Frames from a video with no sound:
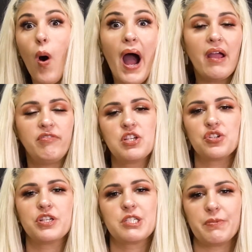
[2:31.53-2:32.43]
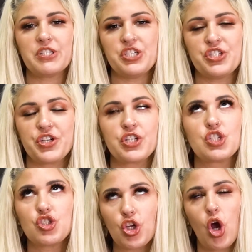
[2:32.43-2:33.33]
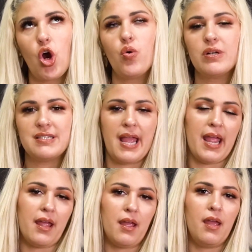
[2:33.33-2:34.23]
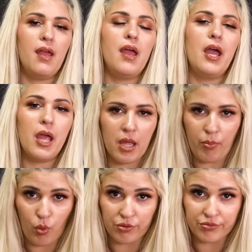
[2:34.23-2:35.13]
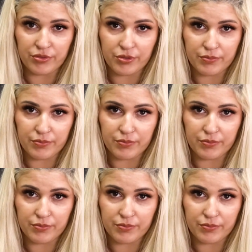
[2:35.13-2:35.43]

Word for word: why facial expressions are so dang important.